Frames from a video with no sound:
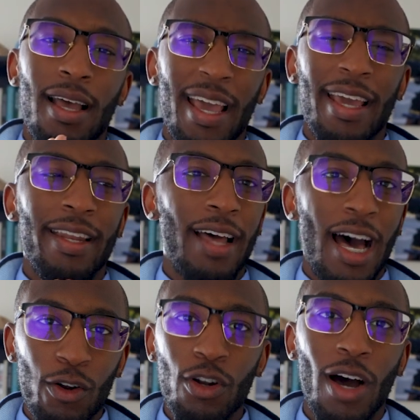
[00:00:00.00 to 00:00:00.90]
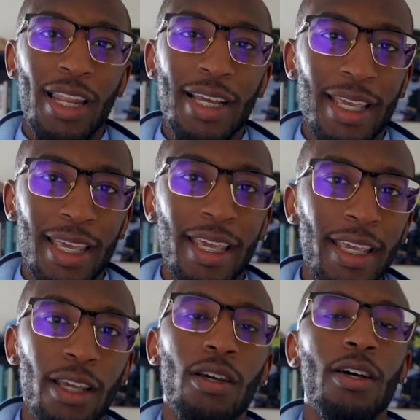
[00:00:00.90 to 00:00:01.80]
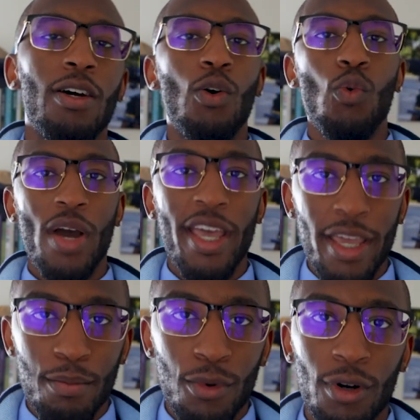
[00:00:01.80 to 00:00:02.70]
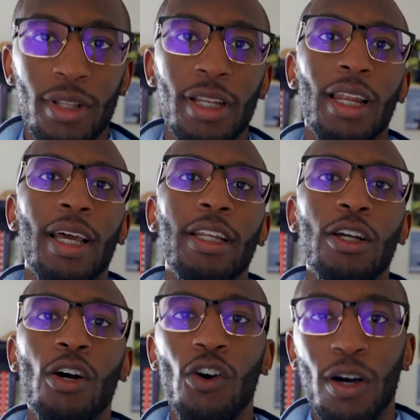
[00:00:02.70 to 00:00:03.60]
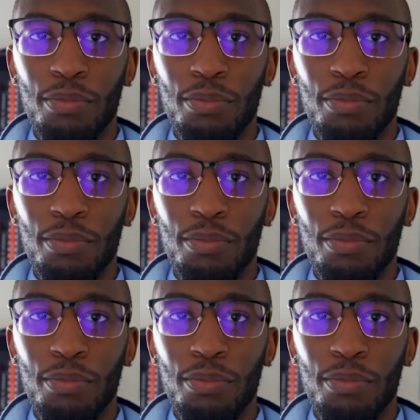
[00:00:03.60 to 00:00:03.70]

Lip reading: And I don't know, I like the heat way more than I like the cold.